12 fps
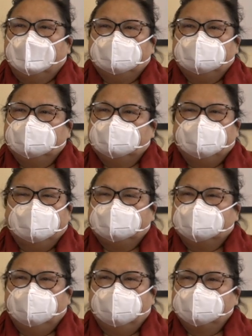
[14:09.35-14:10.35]
I said,
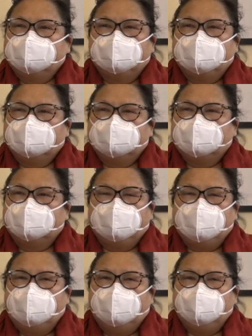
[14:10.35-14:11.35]
that's a contradiction of
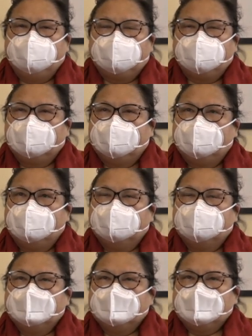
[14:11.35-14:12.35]
behavior.
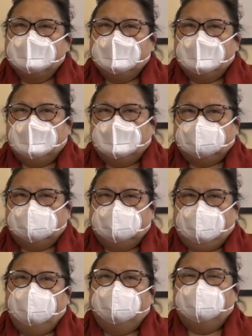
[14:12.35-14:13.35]
And so
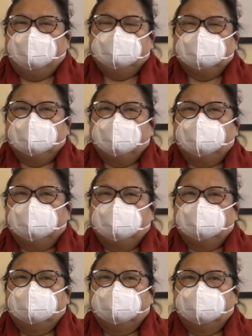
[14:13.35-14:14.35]
now we've observed
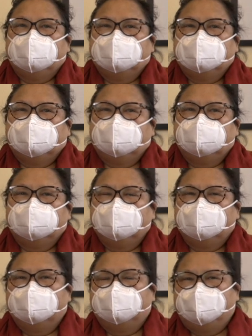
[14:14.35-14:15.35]
who, who is
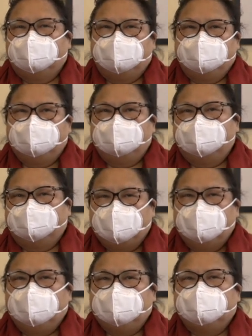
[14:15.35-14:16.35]

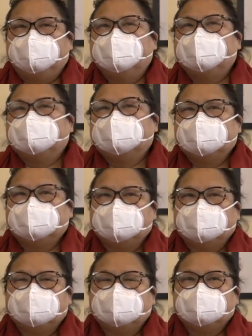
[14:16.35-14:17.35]
pretty much
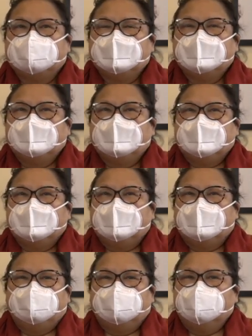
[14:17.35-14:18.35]
politicizing this,
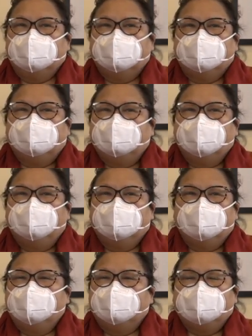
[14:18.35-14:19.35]
and we're not going to
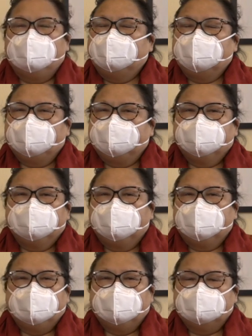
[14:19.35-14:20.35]
even go there anymore
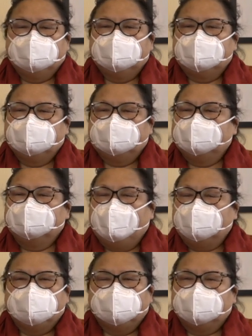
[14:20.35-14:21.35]
because it's
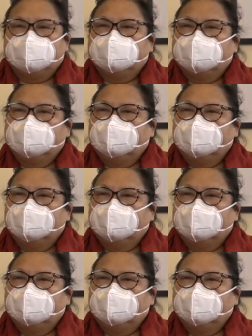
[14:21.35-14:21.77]
irrational.